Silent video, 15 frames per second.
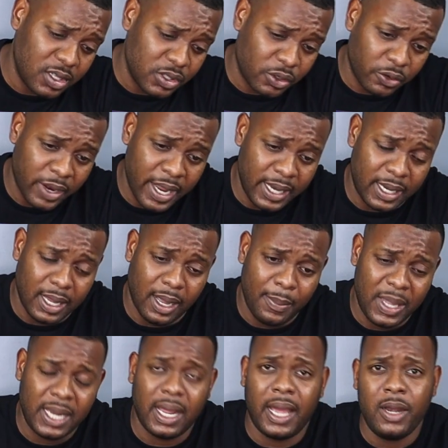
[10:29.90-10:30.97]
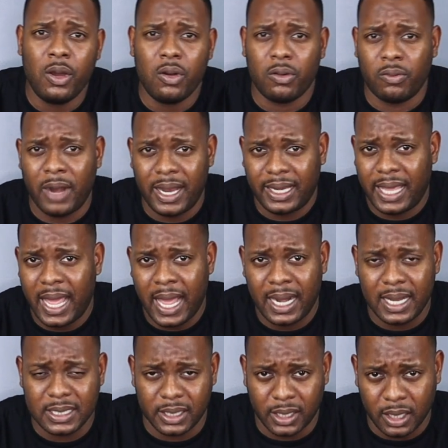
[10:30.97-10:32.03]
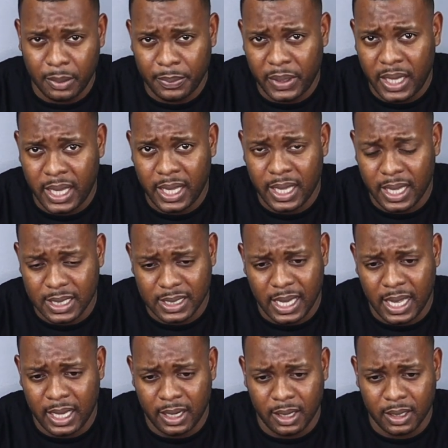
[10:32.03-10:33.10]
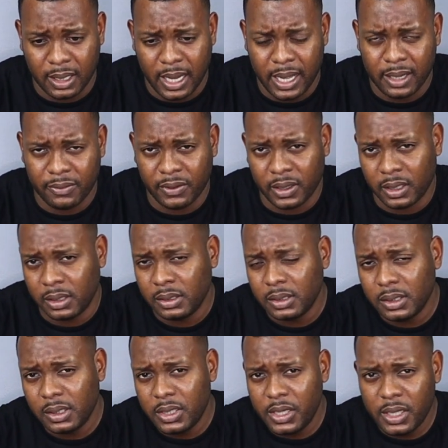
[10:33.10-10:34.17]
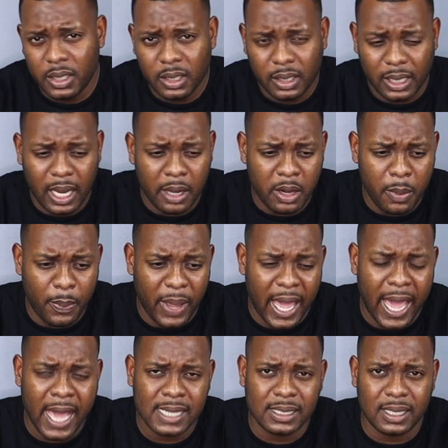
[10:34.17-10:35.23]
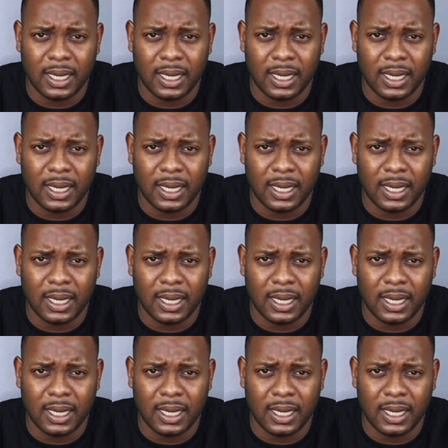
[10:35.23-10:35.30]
is great. I mean, I know Redcat as a company has had a kind of a cloudy past.